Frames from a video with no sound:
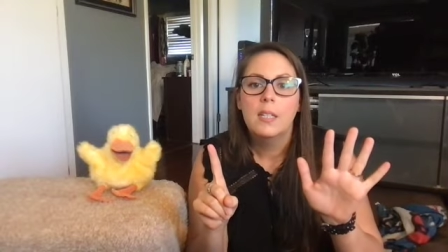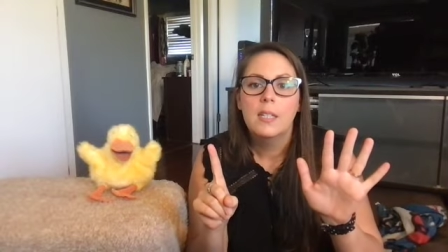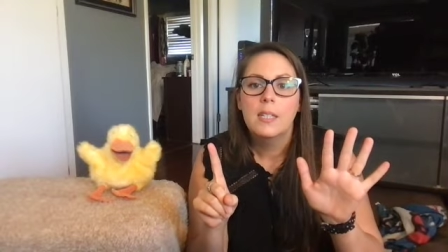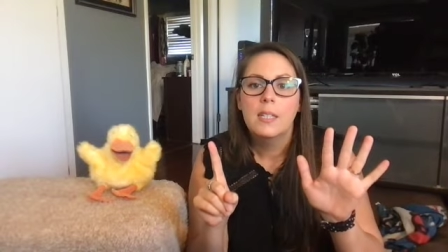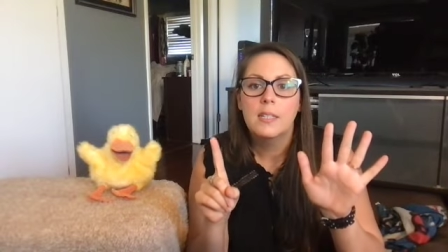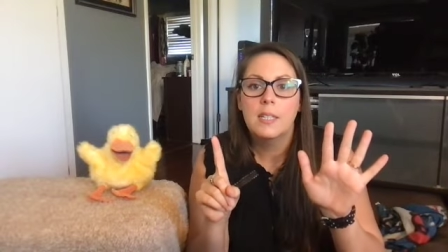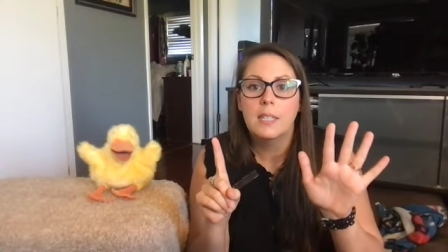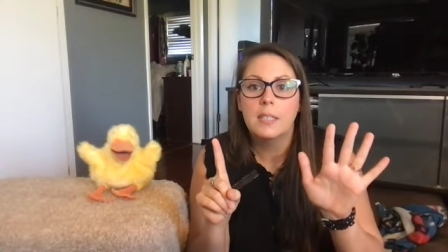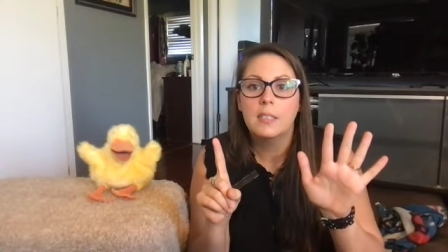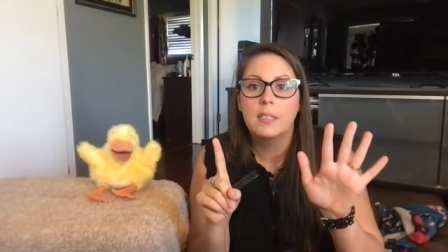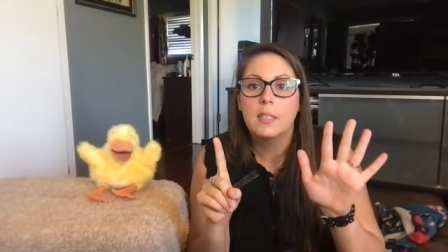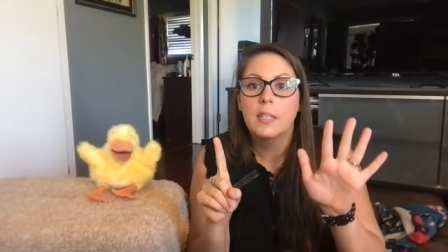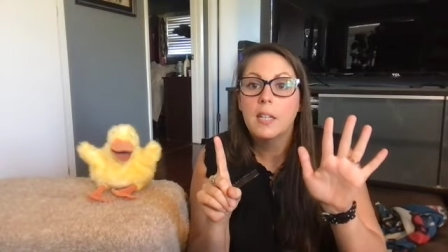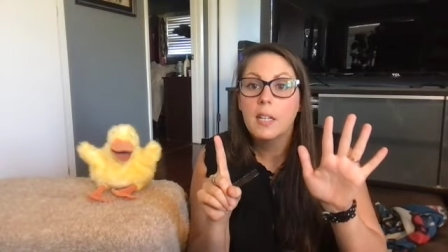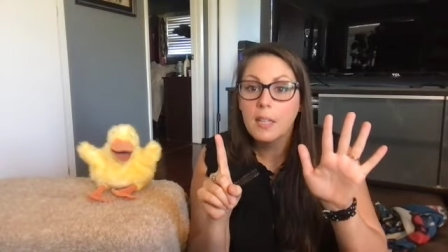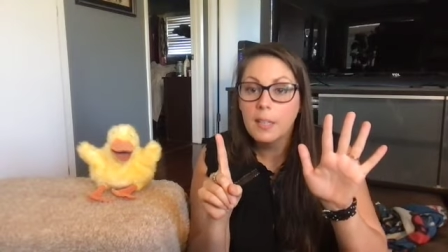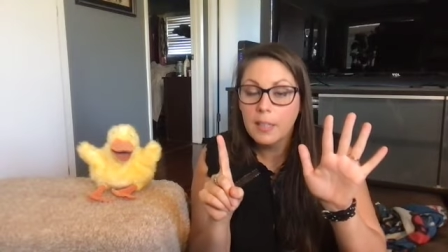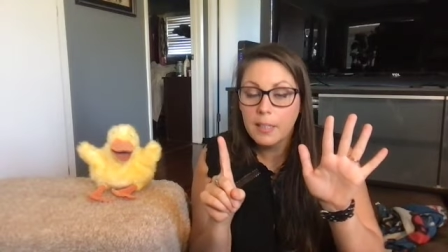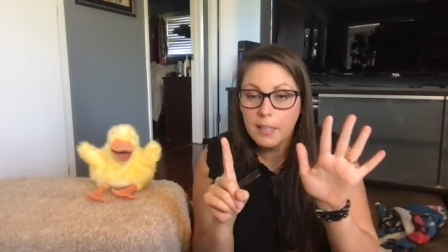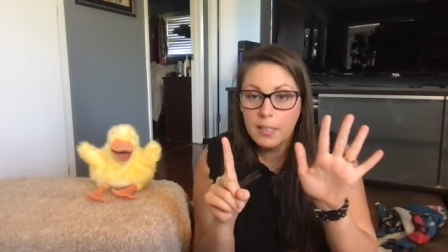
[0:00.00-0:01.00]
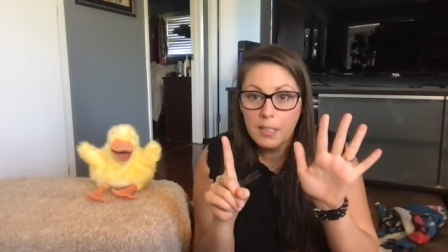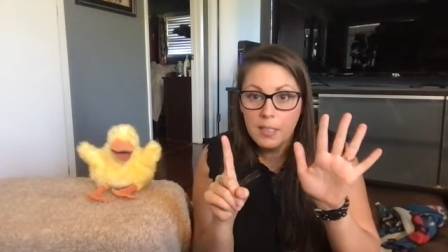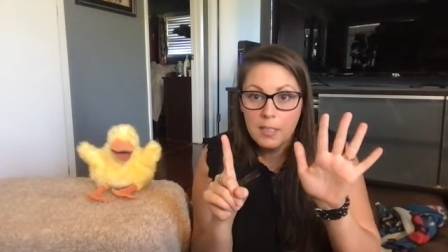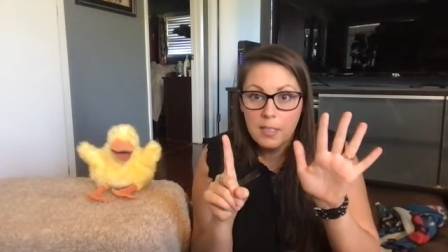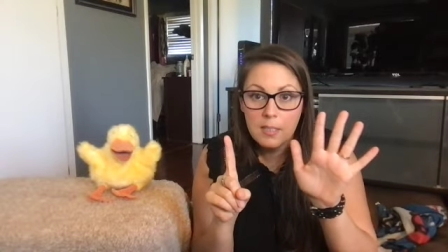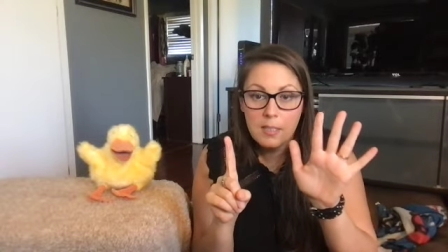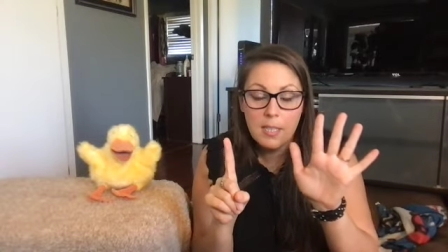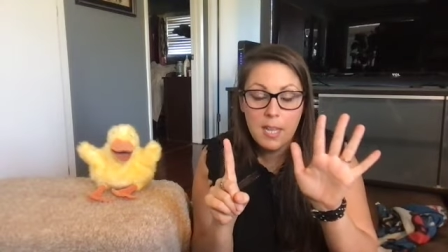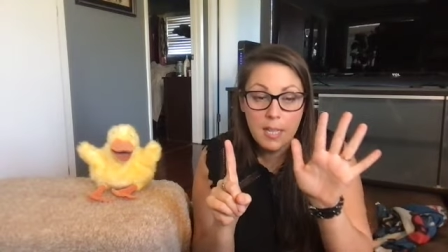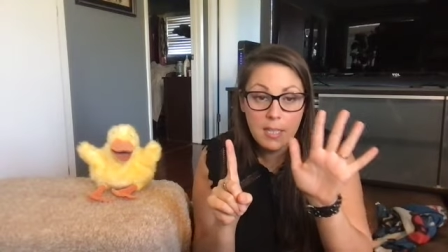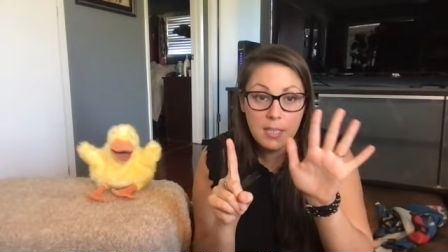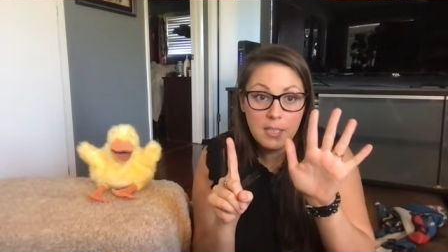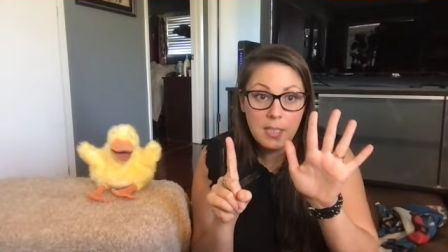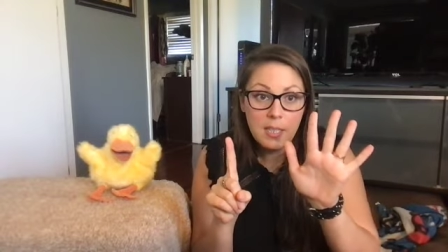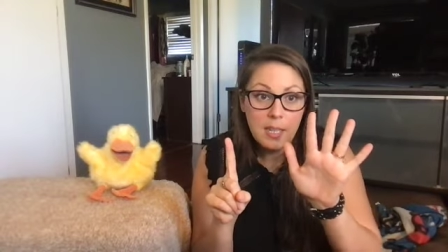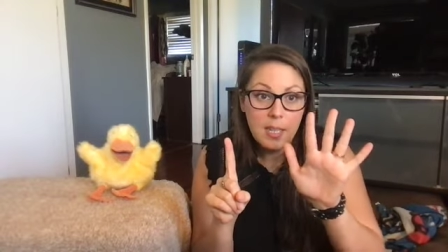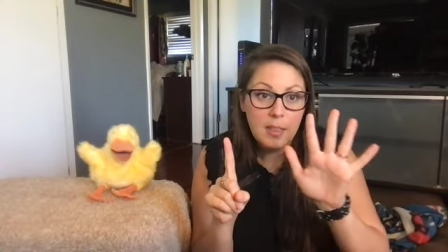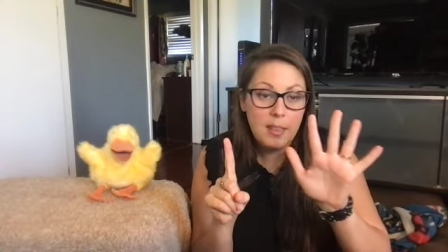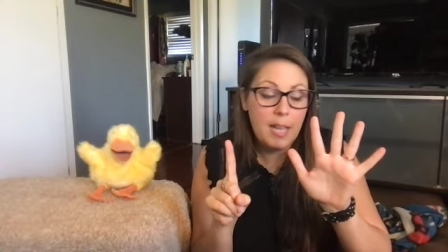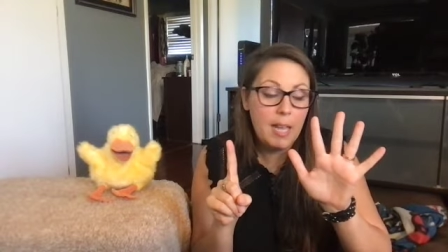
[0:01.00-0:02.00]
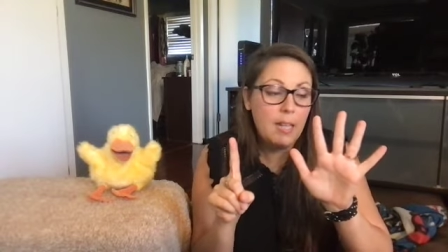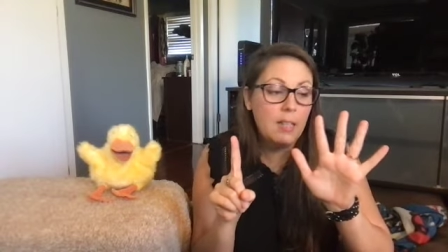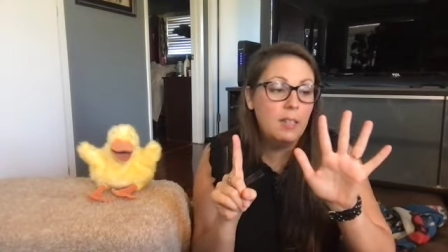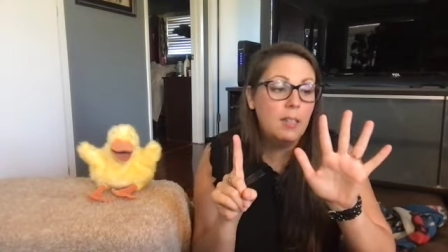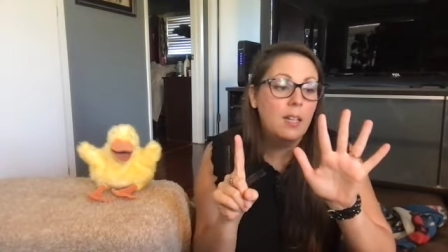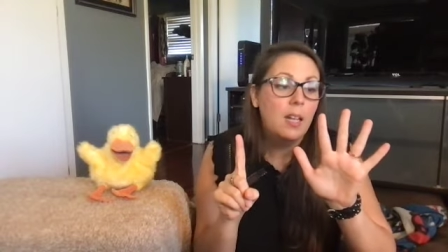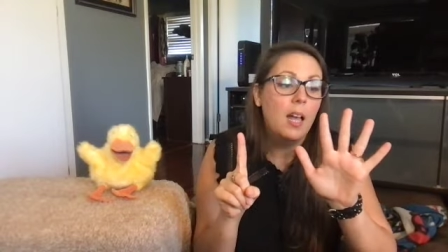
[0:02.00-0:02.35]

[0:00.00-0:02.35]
Six little ducks that